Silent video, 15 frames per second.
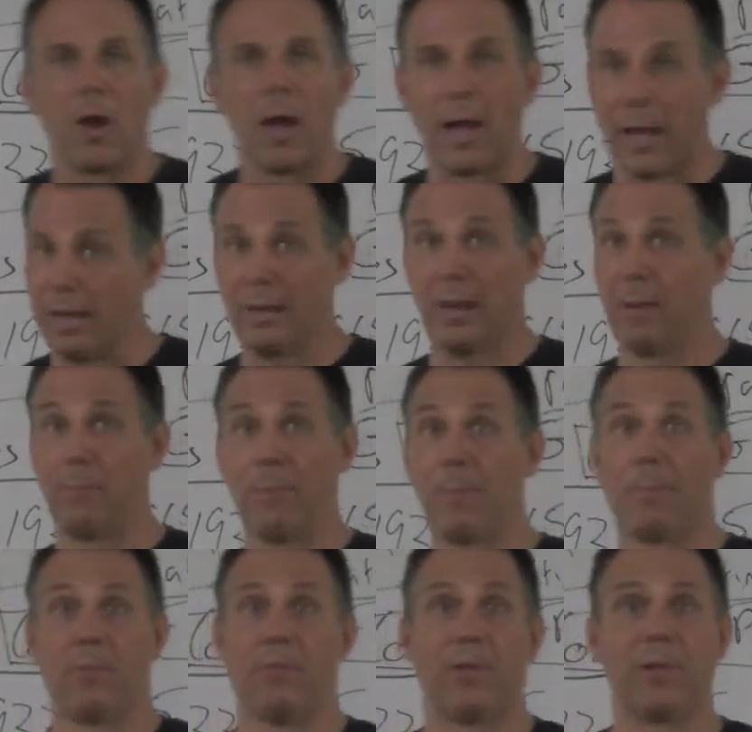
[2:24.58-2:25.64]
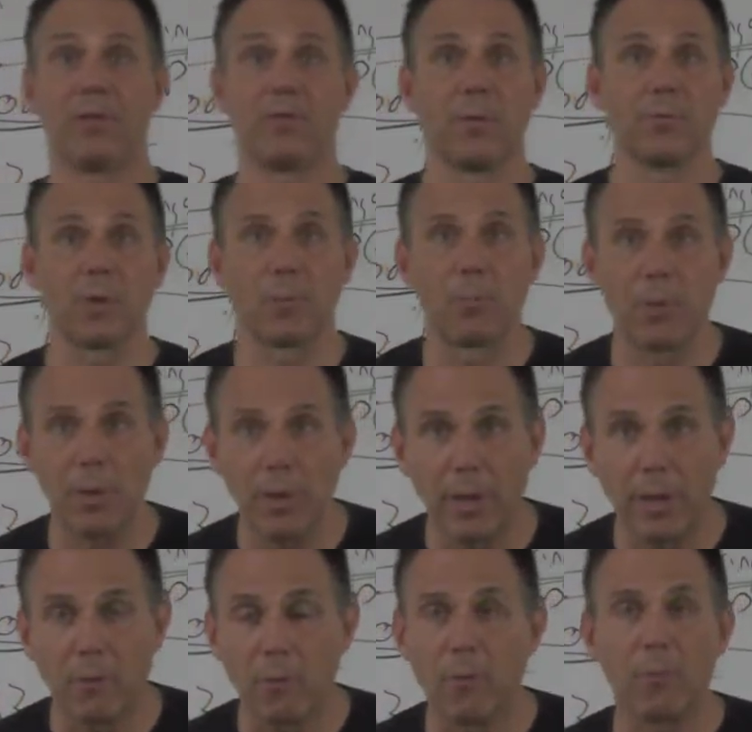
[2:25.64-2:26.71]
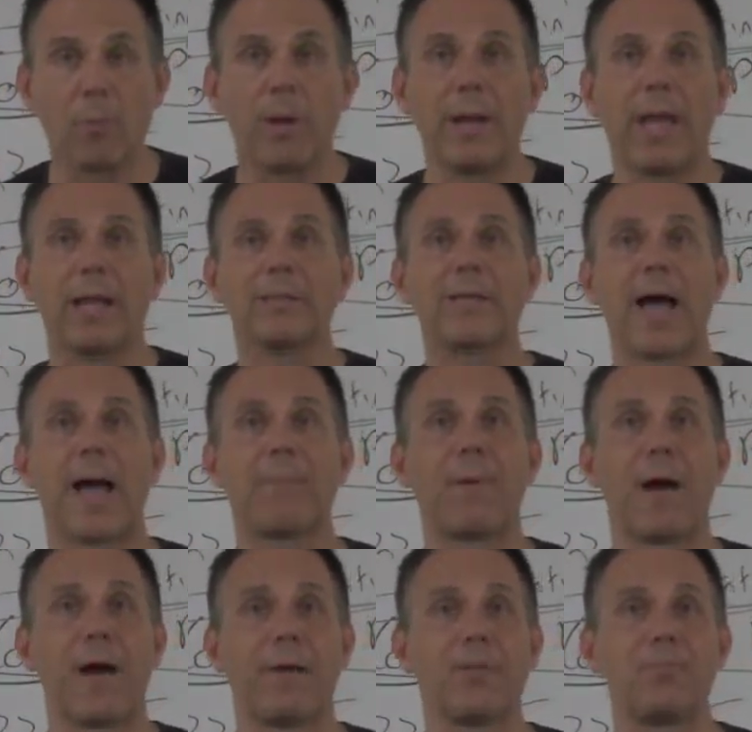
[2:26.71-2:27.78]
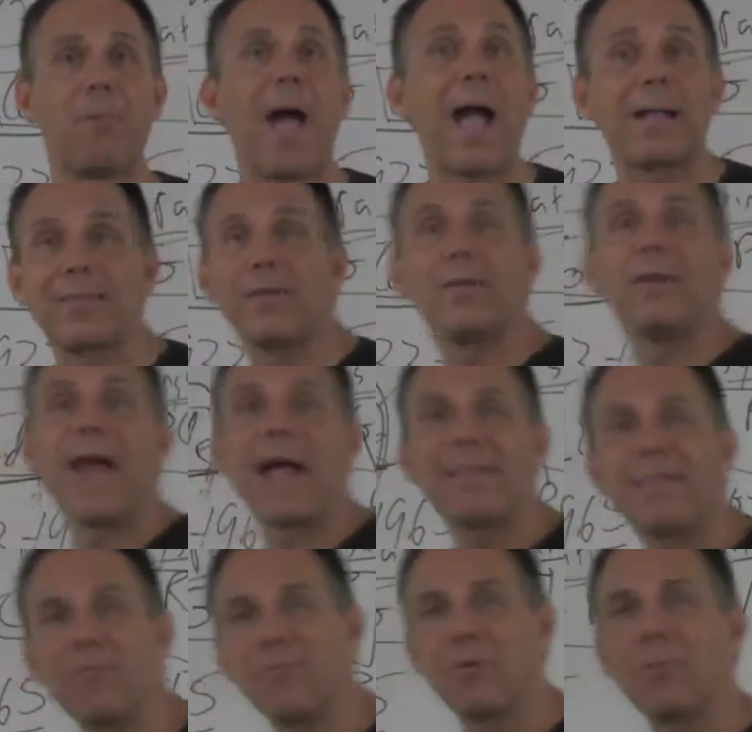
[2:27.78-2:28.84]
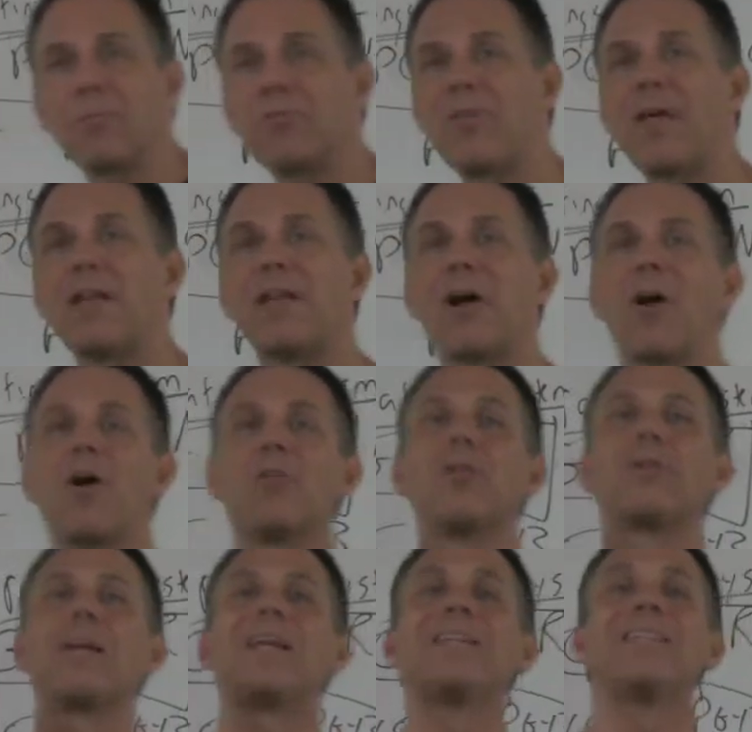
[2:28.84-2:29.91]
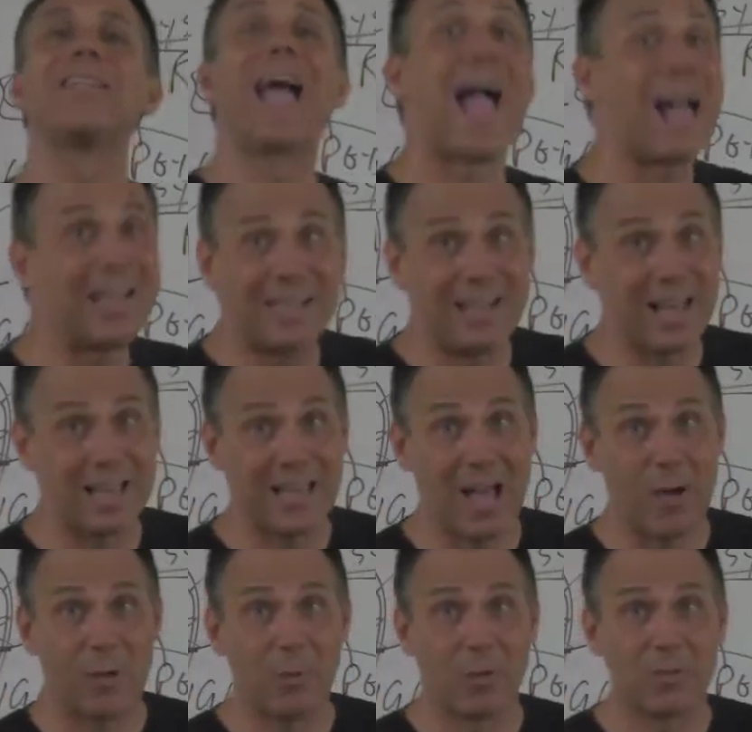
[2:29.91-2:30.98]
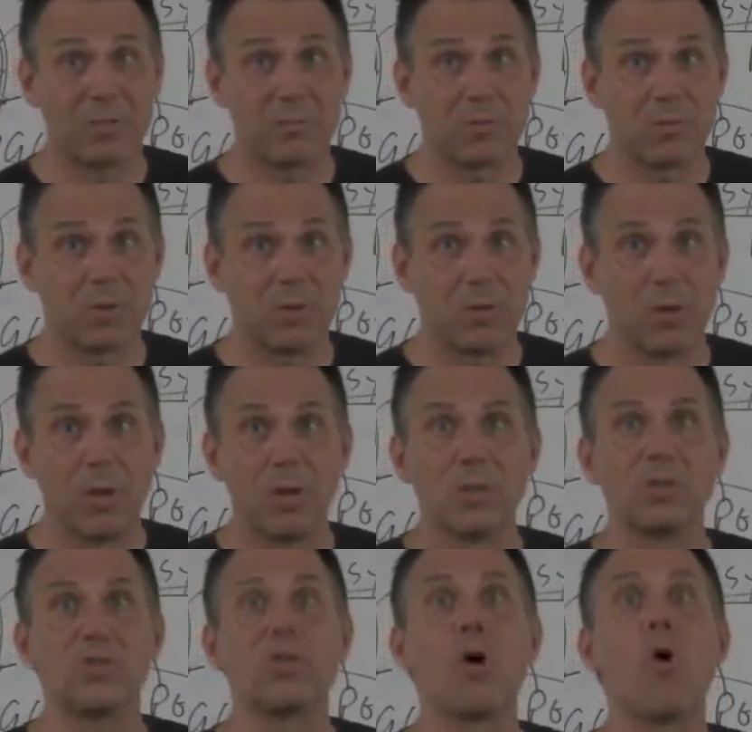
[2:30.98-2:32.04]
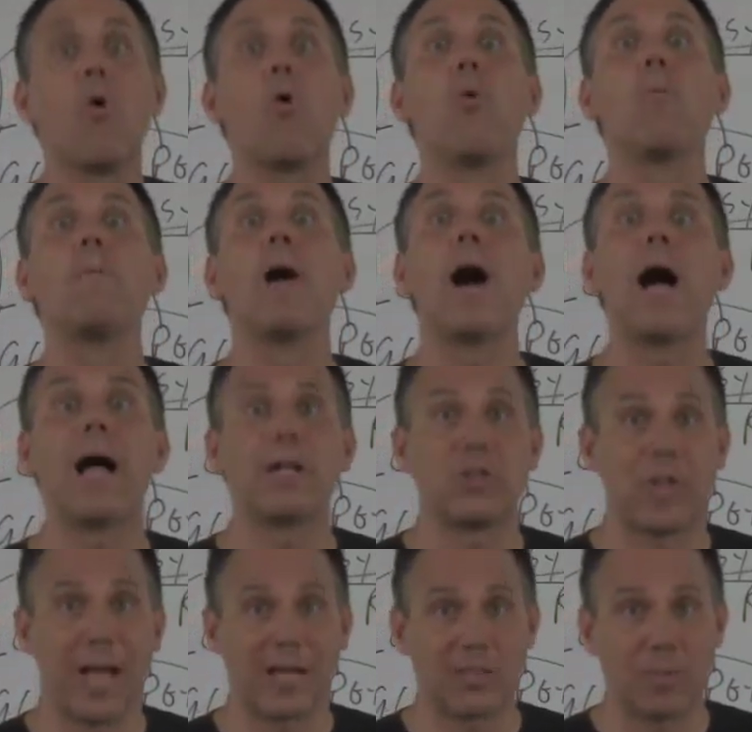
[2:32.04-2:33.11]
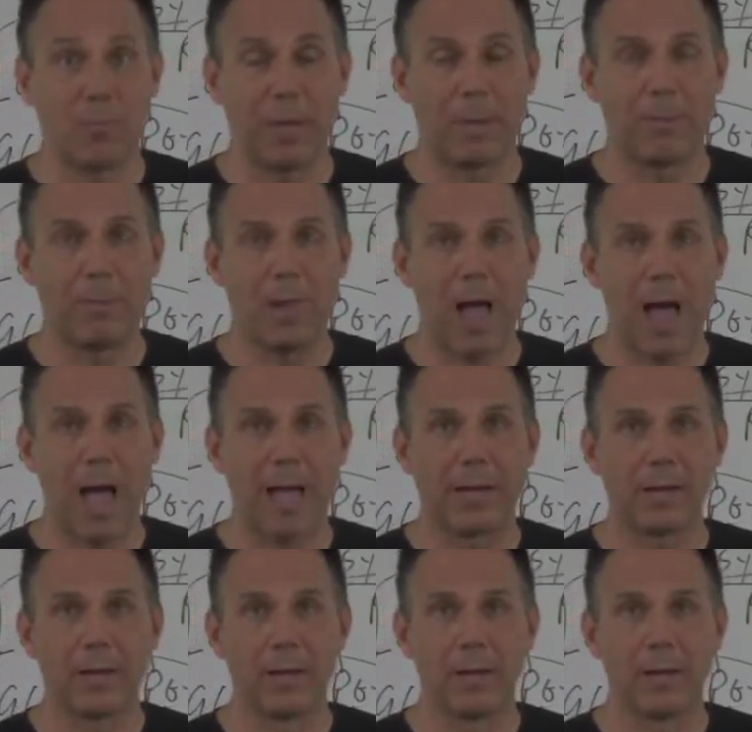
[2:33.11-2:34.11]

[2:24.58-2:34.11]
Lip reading: and people think his films are brilliant, with one hand tied behind his back. They're not the films that look exactly like how he wants them to do. So much has to be implied.